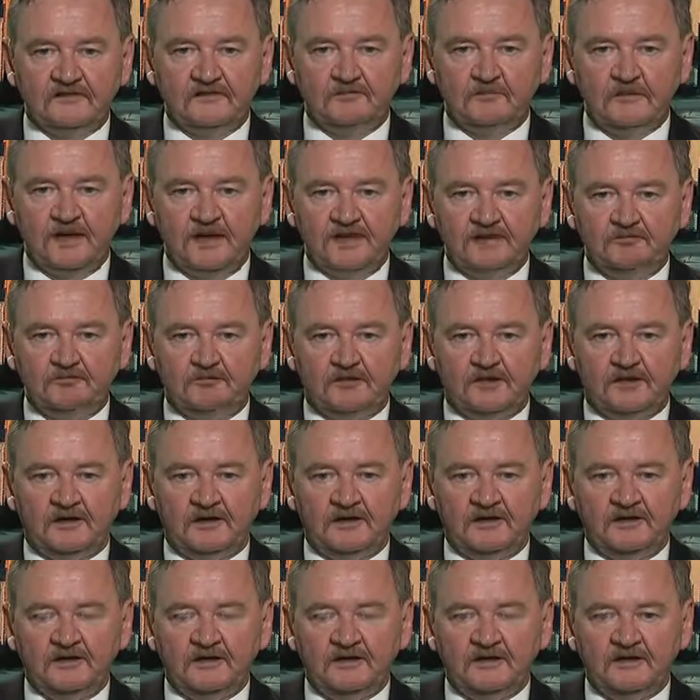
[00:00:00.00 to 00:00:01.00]
They're made
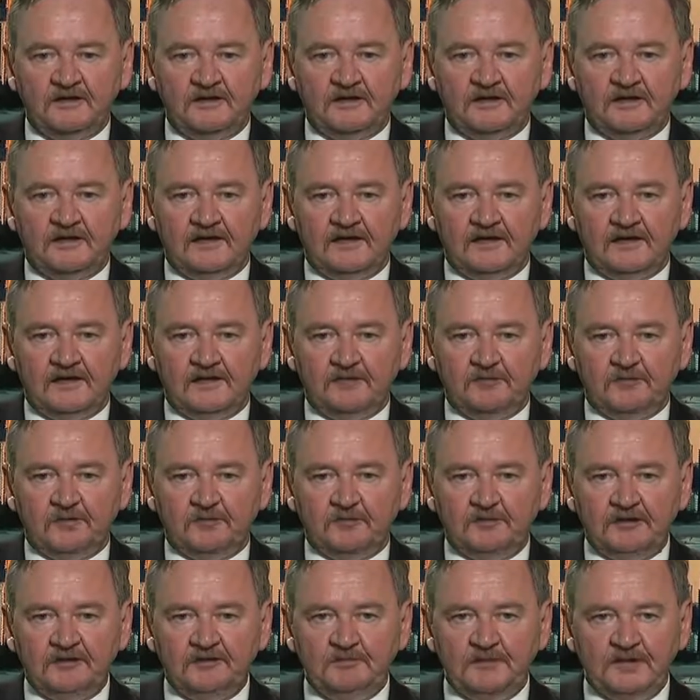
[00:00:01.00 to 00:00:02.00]
by
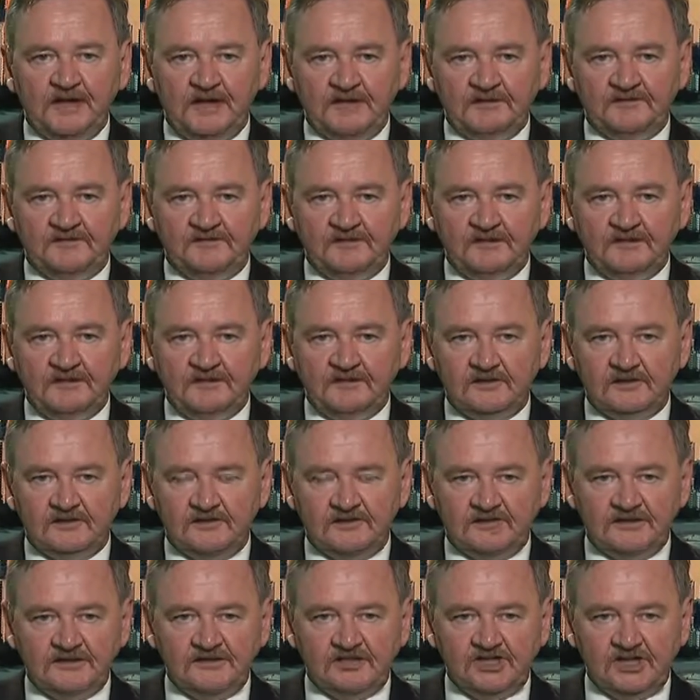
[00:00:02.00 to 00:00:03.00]
the PBAC and the
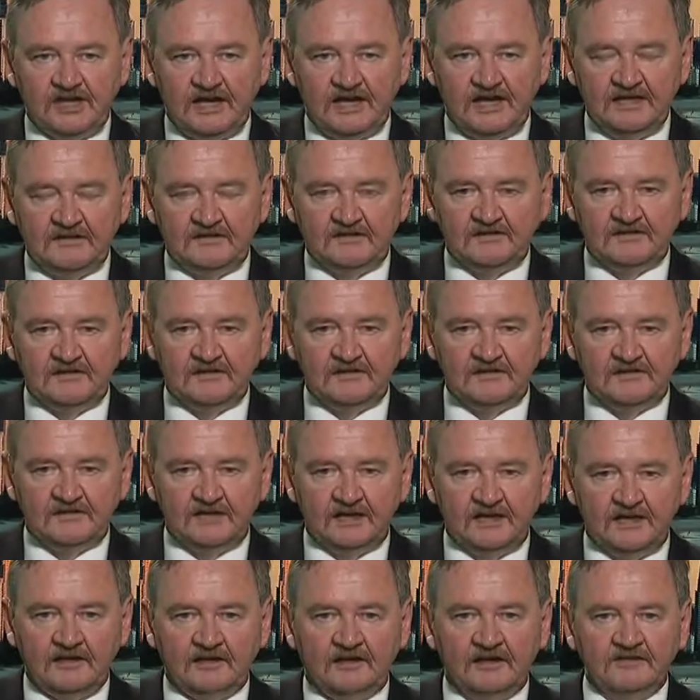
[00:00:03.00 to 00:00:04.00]
TGA. The
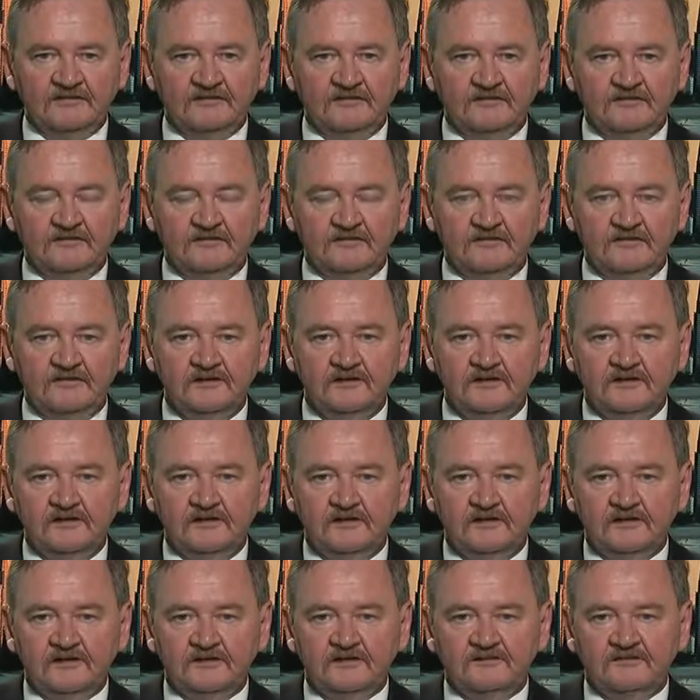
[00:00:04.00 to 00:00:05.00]
TGA licenses
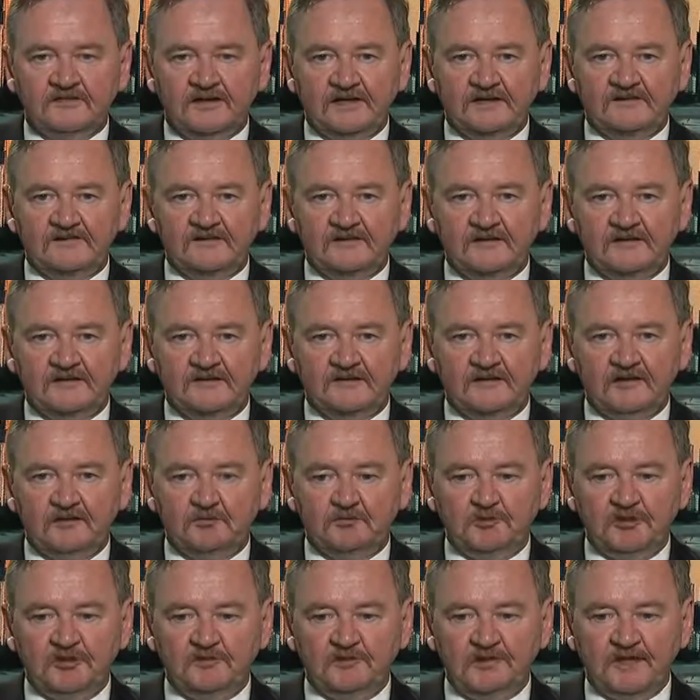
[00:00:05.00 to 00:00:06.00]
the vaccines, and the
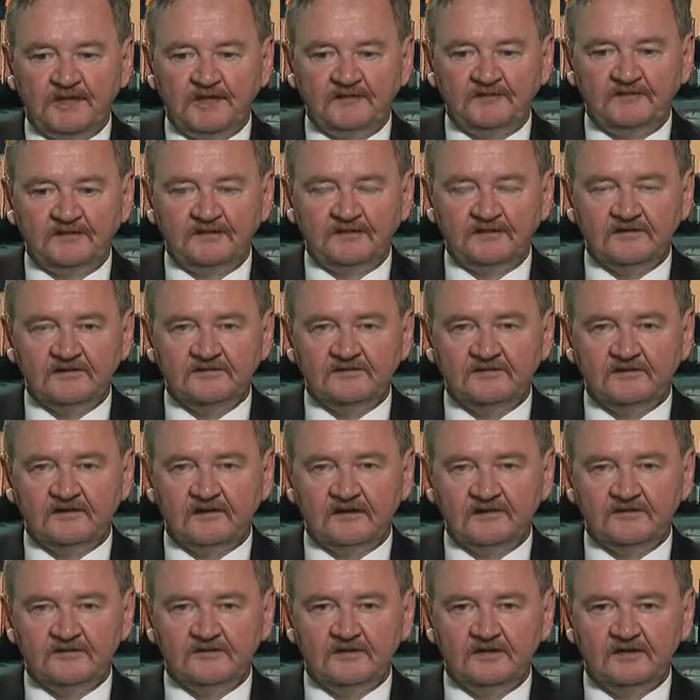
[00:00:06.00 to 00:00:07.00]
PBAC
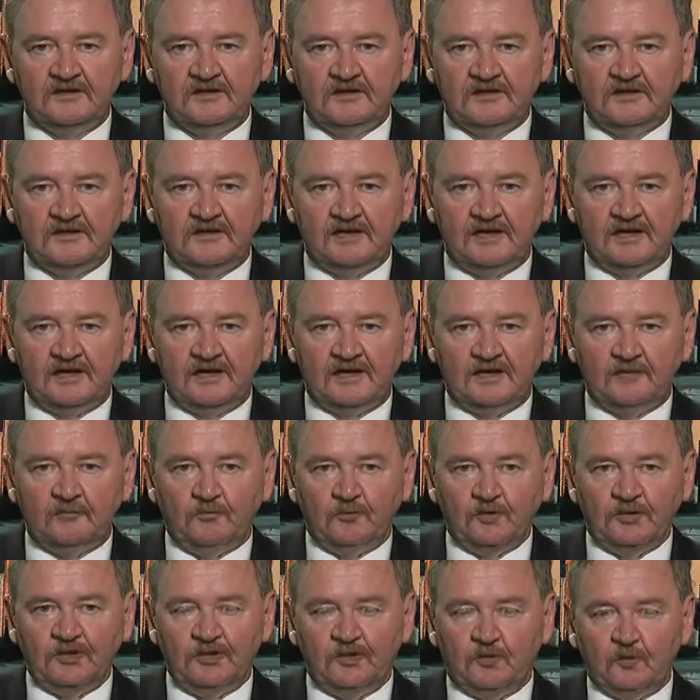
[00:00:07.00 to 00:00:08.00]
decides
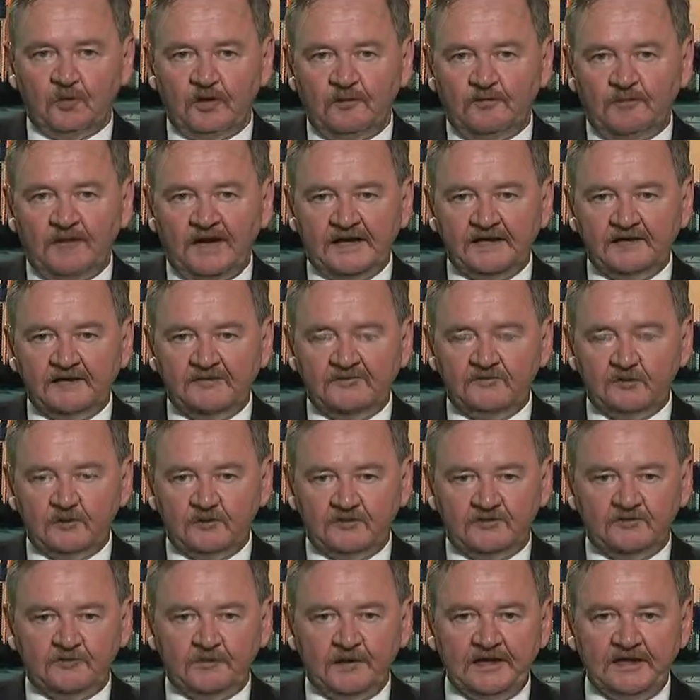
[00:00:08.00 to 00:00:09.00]
what money is
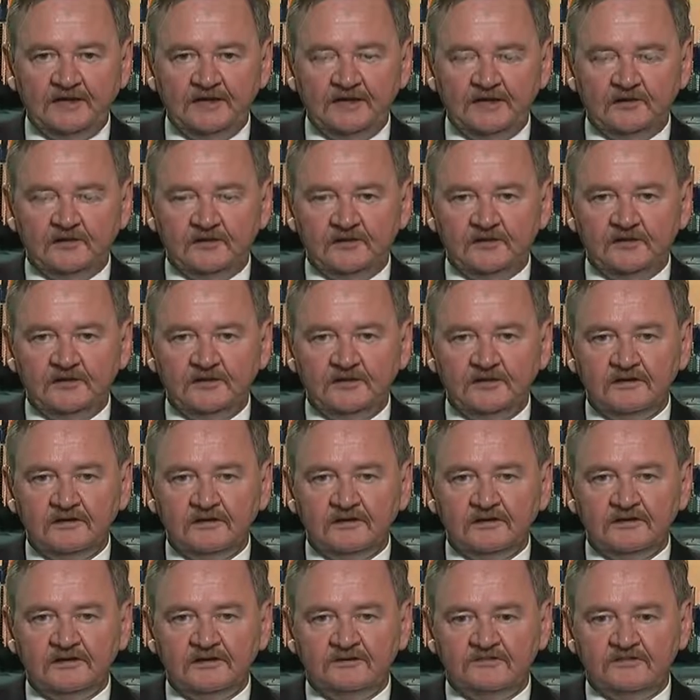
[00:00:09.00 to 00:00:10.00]
worth spending on
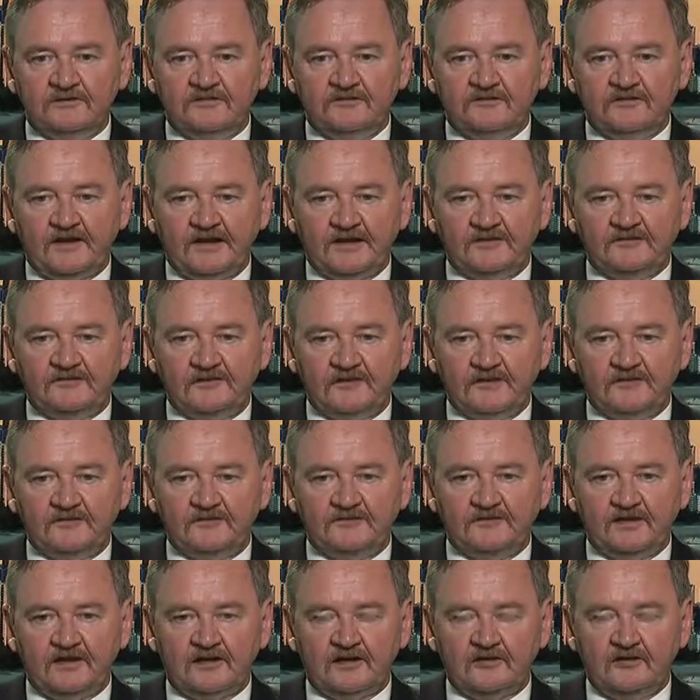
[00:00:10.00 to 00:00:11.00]
different
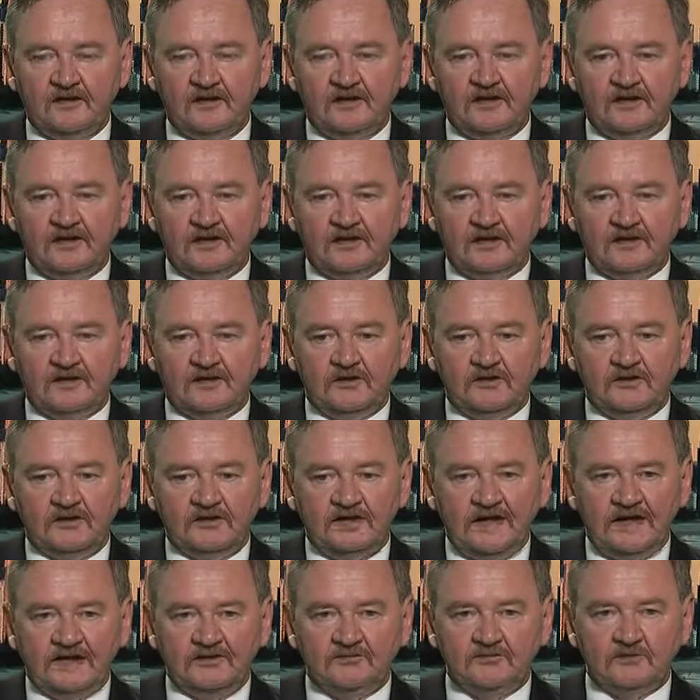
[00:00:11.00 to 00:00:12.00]
vaccines. So
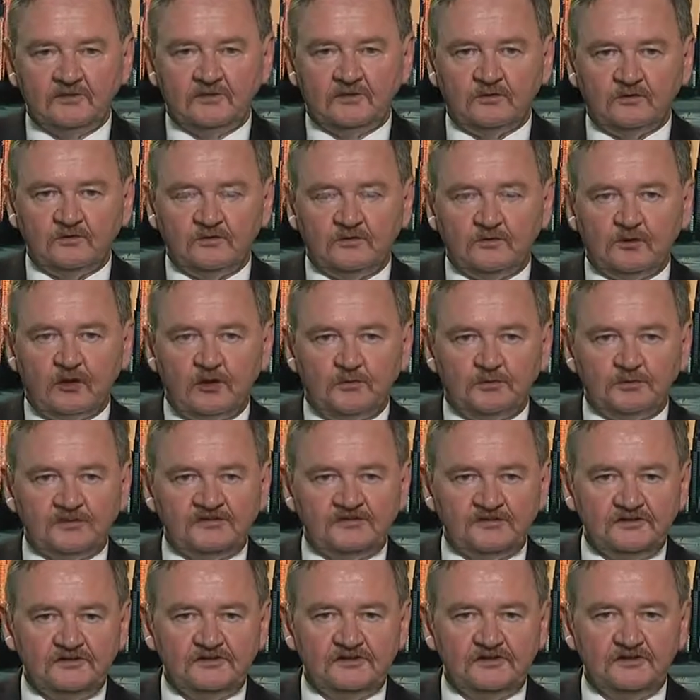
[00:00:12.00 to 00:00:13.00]
the actual
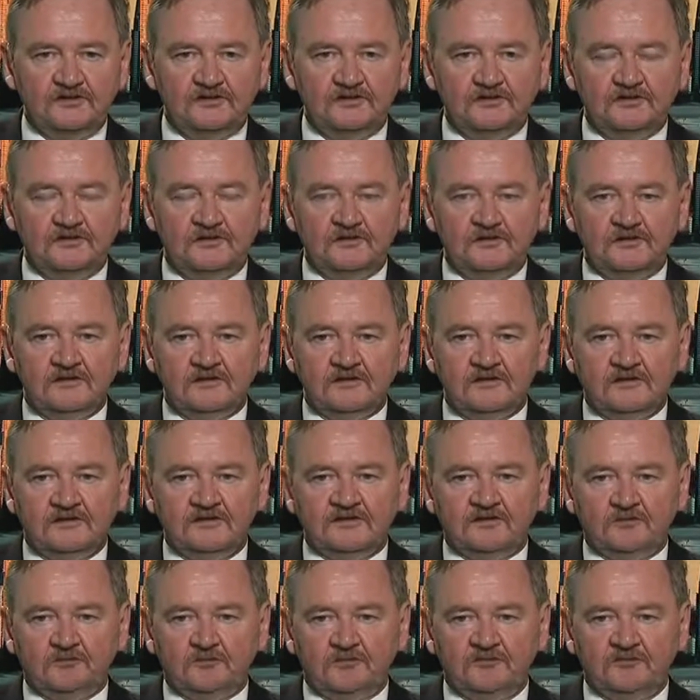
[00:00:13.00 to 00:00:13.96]
composition is a